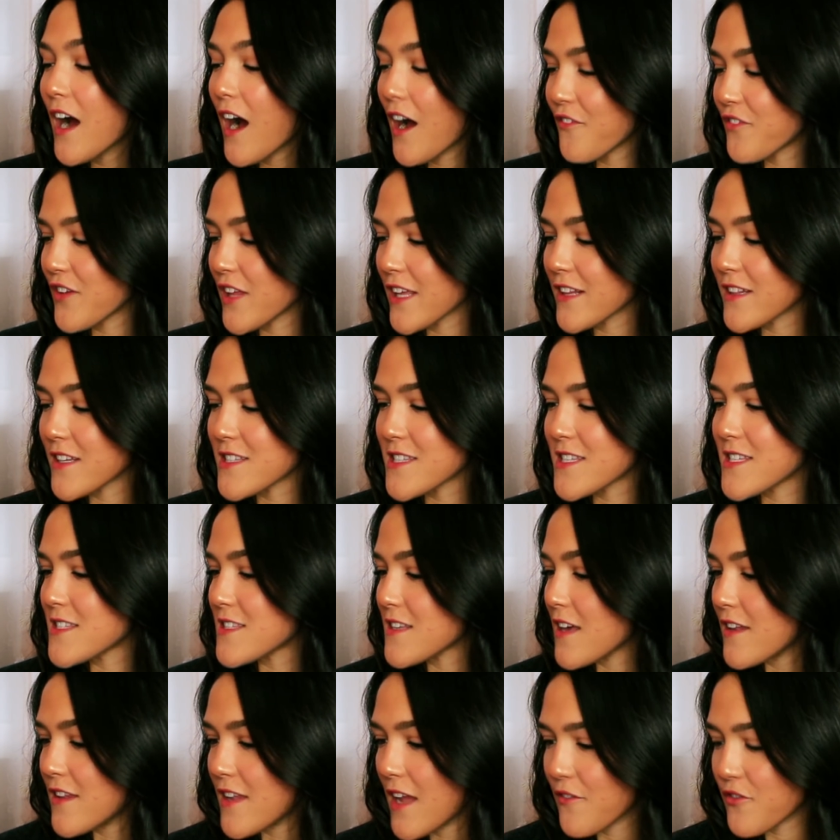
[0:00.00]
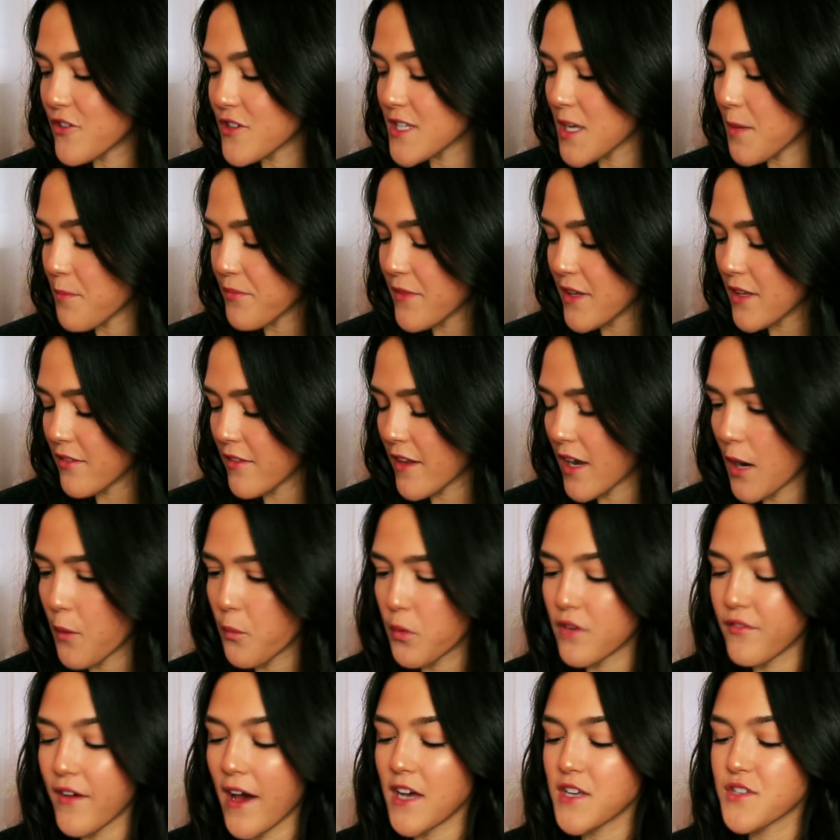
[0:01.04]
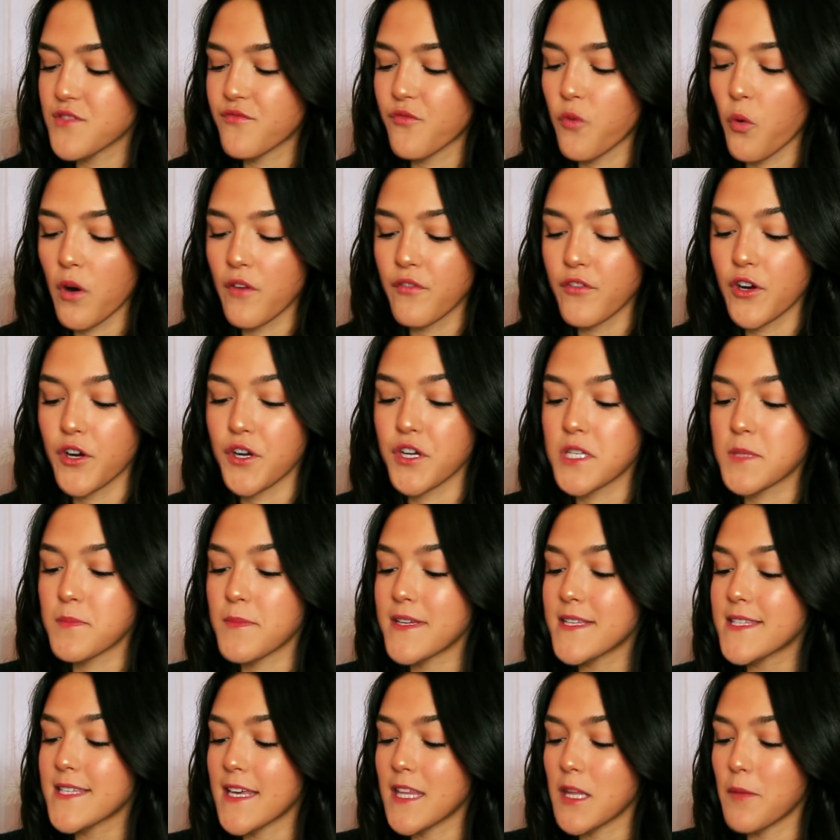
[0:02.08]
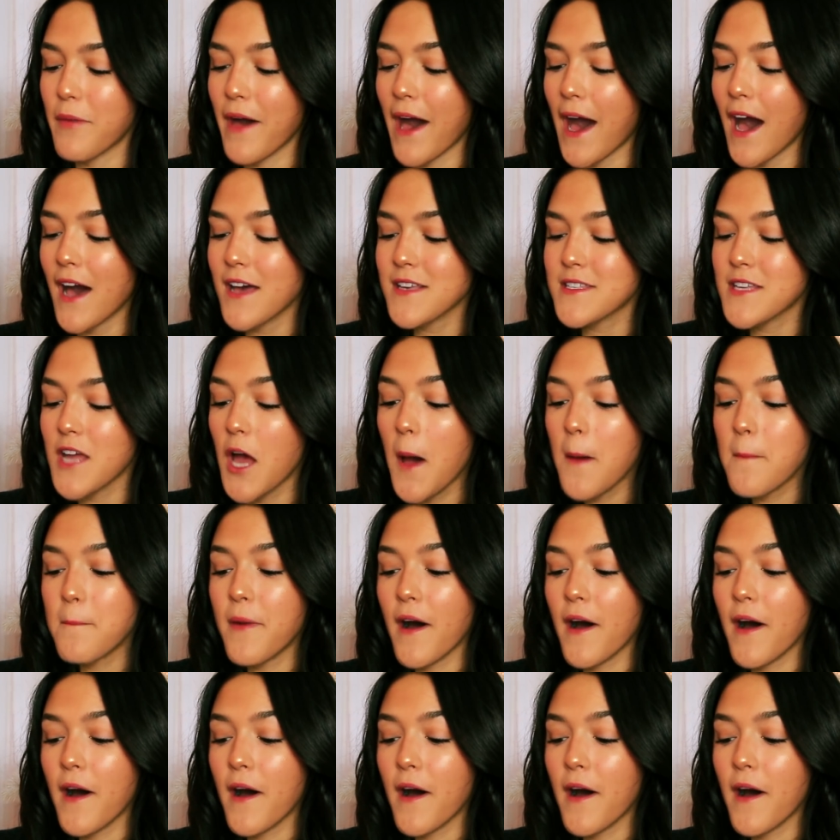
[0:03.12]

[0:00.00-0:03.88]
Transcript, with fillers: I feel like this is never something that I would have asked for for Christmas in the past,